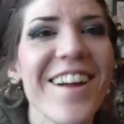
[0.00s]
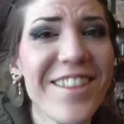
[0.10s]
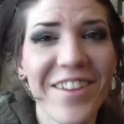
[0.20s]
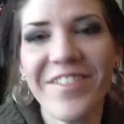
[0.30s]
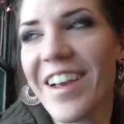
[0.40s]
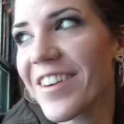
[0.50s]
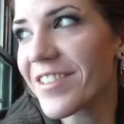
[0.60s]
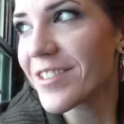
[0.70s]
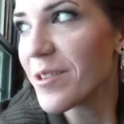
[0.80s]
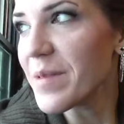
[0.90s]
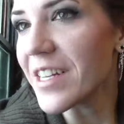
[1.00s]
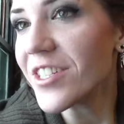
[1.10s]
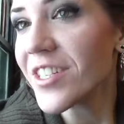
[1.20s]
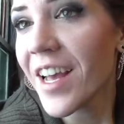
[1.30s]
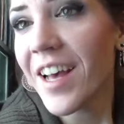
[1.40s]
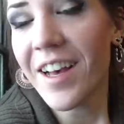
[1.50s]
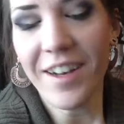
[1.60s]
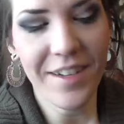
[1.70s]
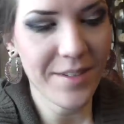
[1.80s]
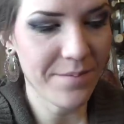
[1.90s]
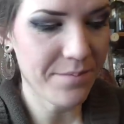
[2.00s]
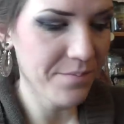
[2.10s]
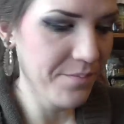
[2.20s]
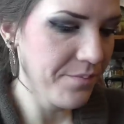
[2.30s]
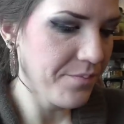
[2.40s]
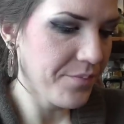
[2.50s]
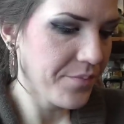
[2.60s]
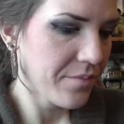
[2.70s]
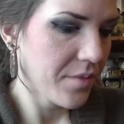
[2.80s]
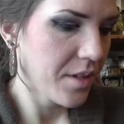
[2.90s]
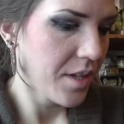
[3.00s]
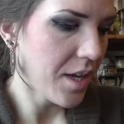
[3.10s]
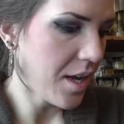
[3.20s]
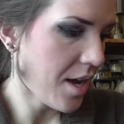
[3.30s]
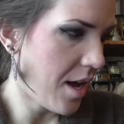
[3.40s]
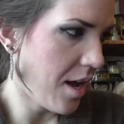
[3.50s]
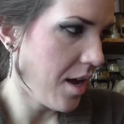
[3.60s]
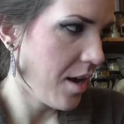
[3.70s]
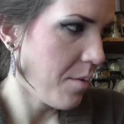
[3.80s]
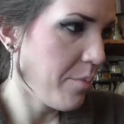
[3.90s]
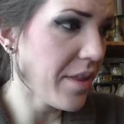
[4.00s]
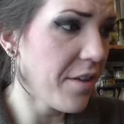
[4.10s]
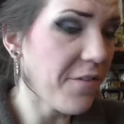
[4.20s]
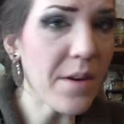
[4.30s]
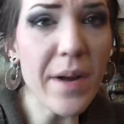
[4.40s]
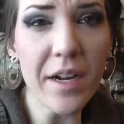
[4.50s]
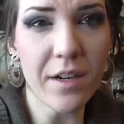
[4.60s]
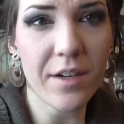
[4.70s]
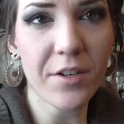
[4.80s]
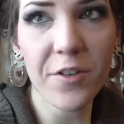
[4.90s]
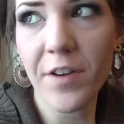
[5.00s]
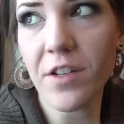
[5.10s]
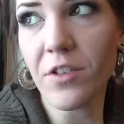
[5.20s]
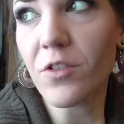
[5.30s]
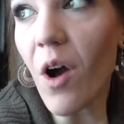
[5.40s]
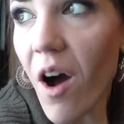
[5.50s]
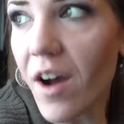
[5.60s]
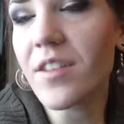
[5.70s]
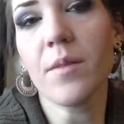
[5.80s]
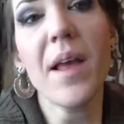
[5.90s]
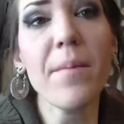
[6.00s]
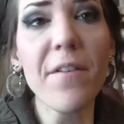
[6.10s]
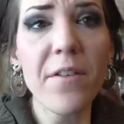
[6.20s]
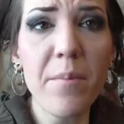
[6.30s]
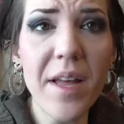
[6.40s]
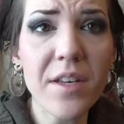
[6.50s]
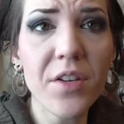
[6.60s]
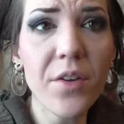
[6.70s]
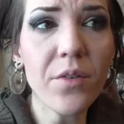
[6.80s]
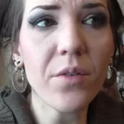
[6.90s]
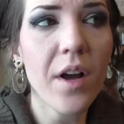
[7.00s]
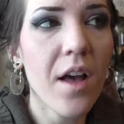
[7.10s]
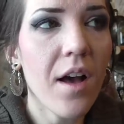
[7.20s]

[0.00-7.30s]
I love that girl so much. Um, uh, but the feedback on her videos are awesome. And my friend Ben, too.